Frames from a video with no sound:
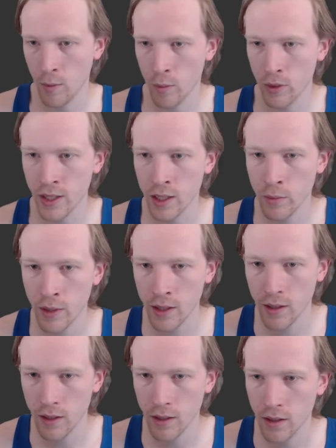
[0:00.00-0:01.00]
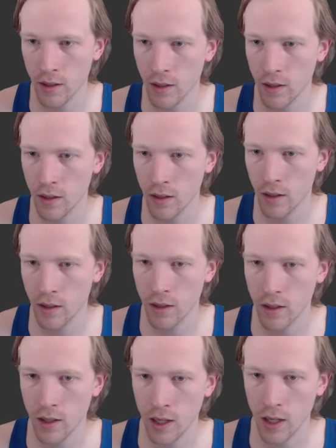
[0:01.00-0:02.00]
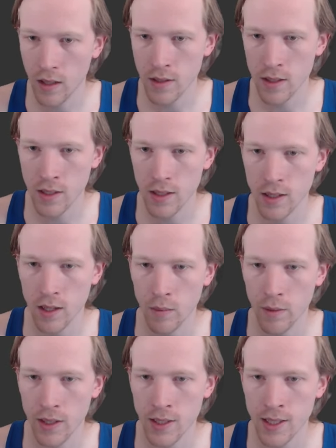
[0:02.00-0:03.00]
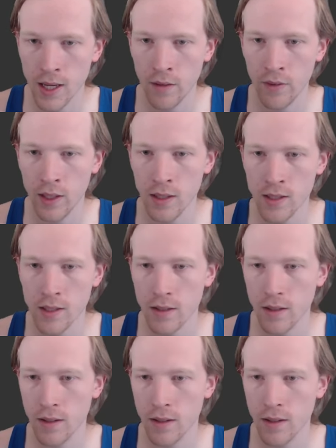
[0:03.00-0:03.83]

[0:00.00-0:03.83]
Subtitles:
we're dealing with. So this is going to be a set of ints.